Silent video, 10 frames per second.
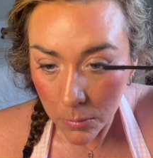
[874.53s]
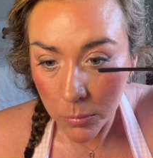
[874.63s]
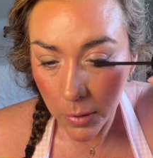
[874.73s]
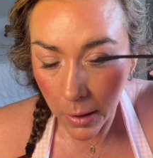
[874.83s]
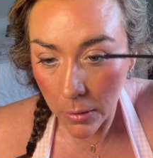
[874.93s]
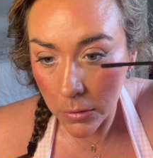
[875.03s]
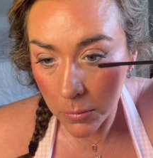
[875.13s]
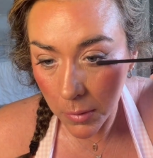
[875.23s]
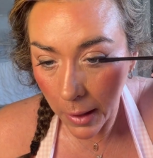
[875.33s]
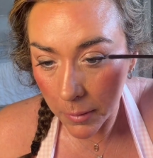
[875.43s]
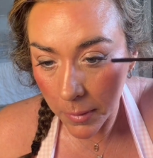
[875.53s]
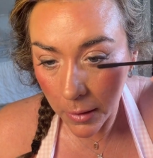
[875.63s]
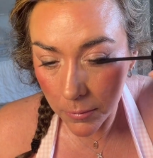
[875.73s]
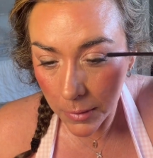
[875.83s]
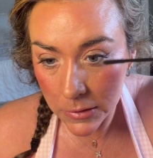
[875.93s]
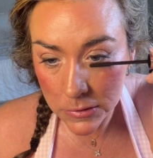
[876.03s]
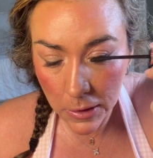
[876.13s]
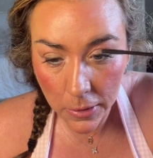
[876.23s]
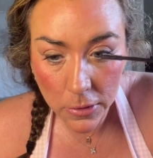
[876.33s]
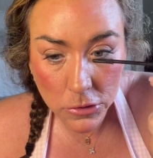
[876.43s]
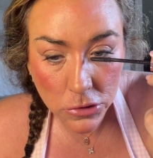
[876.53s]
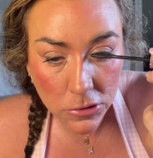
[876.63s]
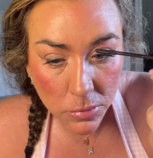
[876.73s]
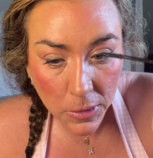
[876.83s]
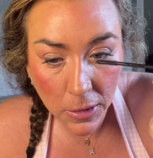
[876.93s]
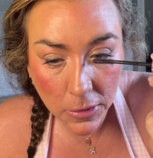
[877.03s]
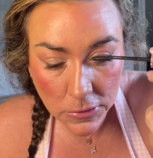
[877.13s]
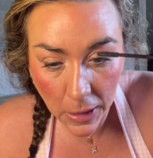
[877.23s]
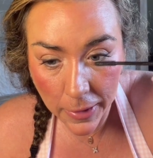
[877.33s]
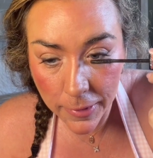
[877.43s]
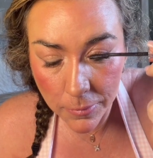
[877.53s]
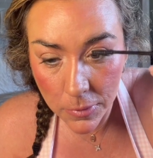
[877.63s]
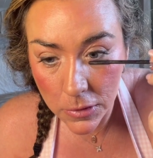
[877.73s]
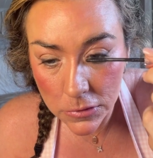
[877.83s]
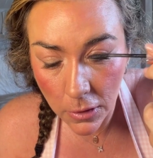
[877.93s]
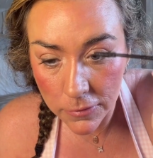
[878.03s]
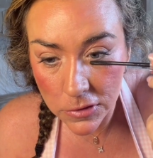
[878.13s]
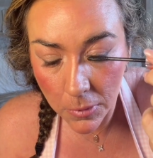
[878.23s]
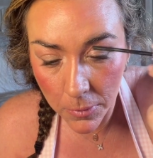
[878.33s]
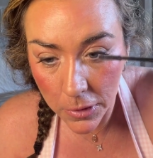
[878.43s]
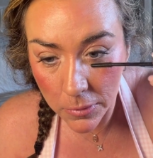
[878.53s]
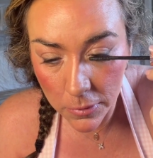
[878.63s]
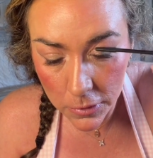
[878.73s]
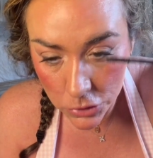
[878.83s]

brown or black brown mascaras just because I am a soft summer. You really